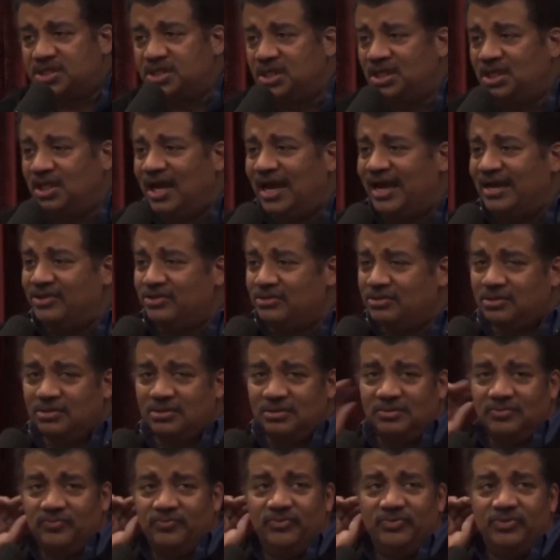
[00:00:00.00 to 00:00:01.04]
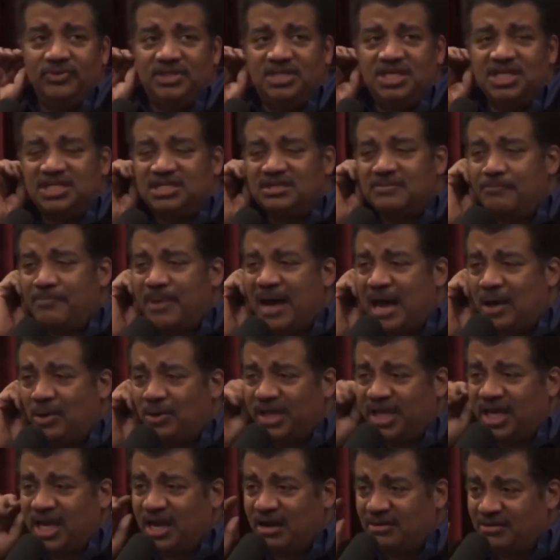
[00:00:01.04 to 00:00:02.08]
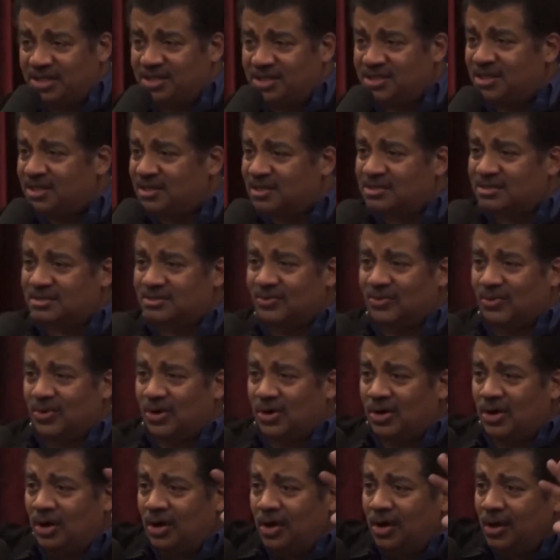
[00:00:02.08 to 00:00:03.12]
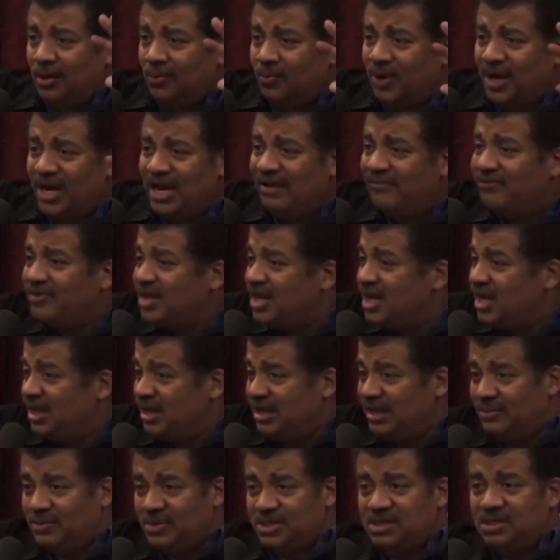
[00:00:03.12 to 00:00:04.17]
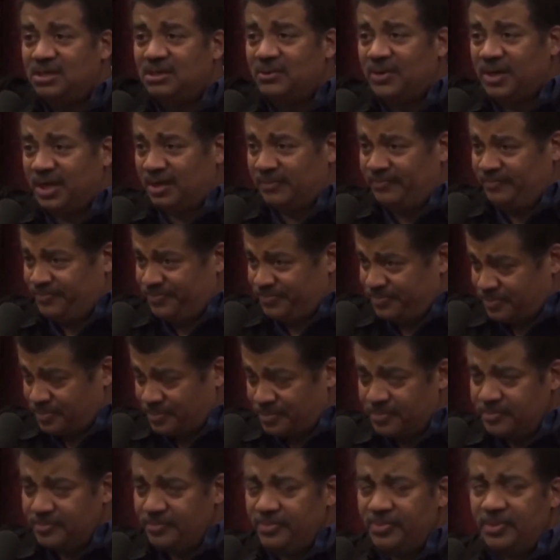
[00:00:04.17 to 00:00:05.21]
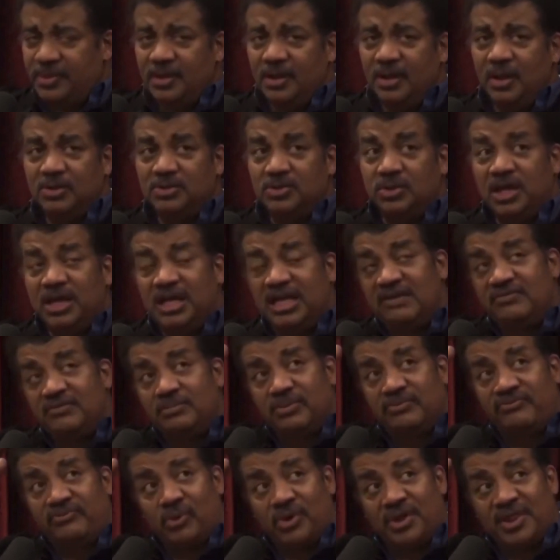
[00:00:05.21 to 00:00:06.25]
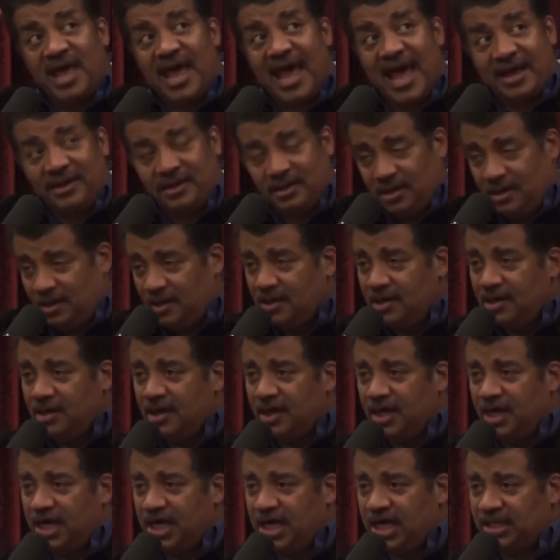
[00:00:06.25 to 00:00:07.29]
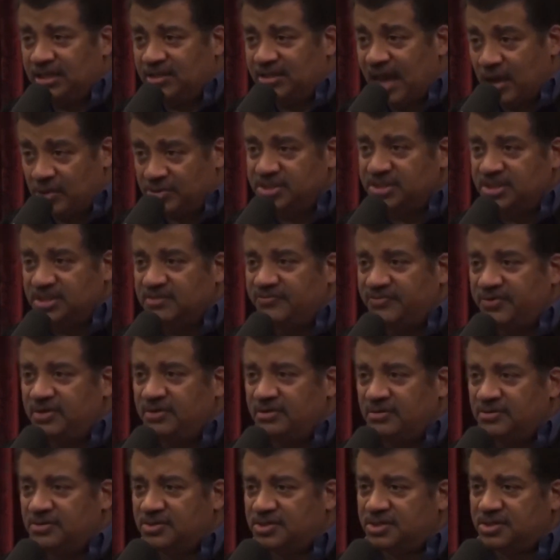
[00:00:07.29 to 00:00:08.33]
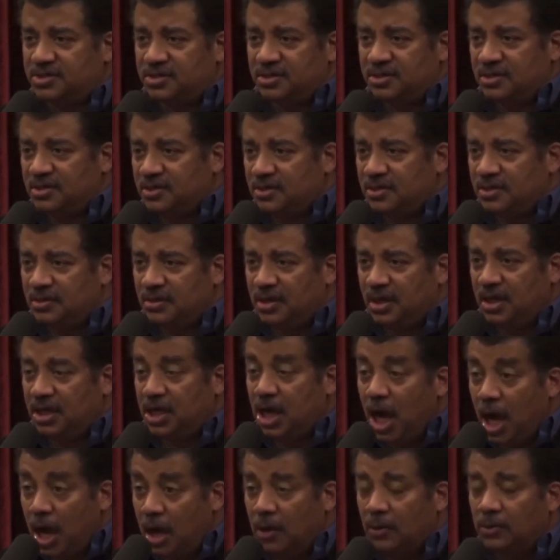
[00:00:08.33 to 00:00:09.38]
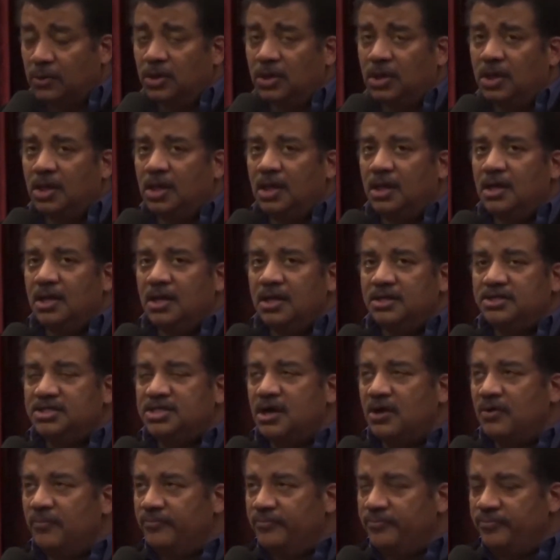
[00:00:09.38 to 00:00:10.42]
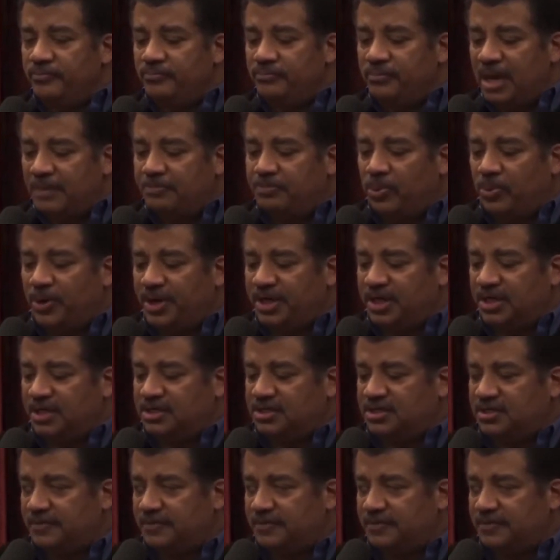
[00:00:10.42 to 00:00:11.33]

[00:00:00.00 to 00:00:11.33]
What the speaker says: either disemboweling heretics or whatever the hell they were doing, it was even before that, thousands of years ago. So my point is,